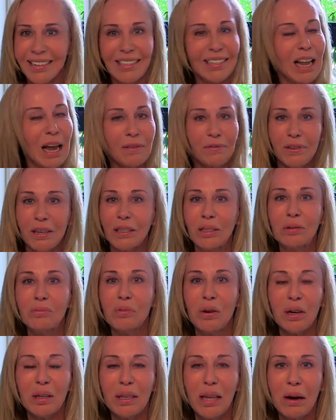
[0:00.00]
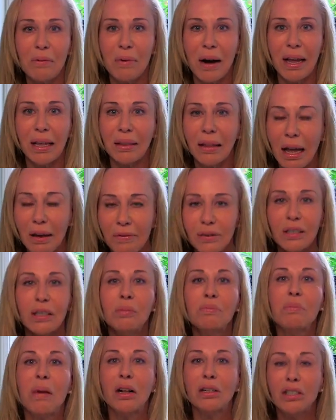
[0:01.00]
Life doesn't work that way. Life is
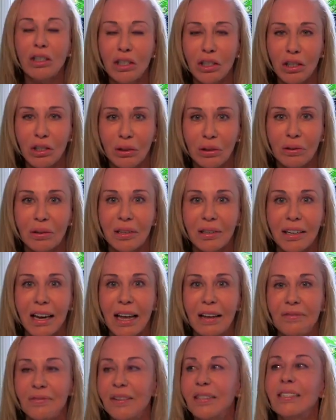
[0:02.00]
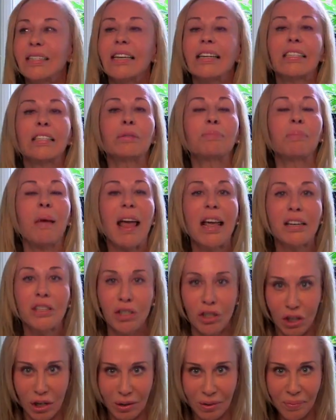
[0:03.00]
a multitude, life is
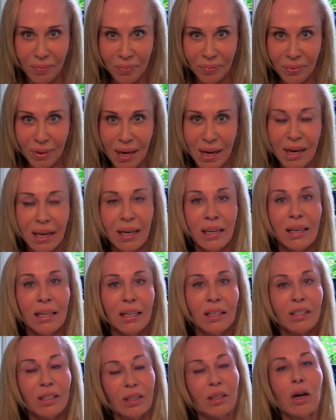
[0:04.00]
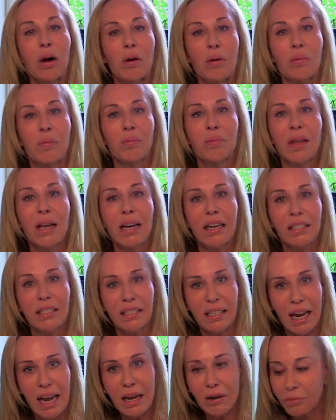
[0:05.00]
expansion. So
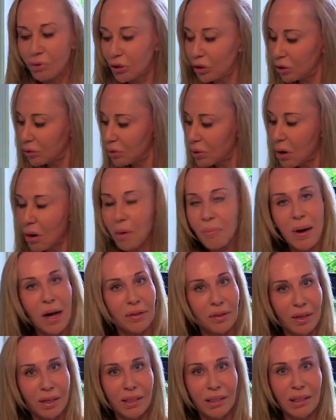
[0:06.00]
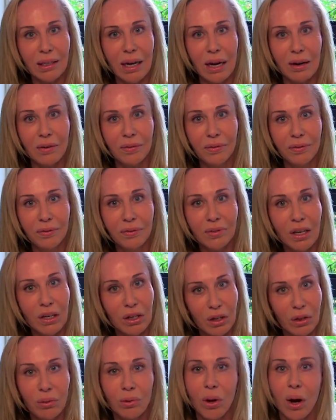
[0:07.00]
take what you know about this love
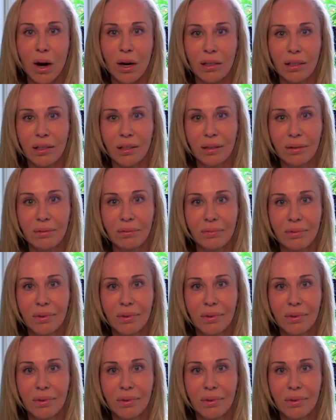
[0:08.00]
that you lost,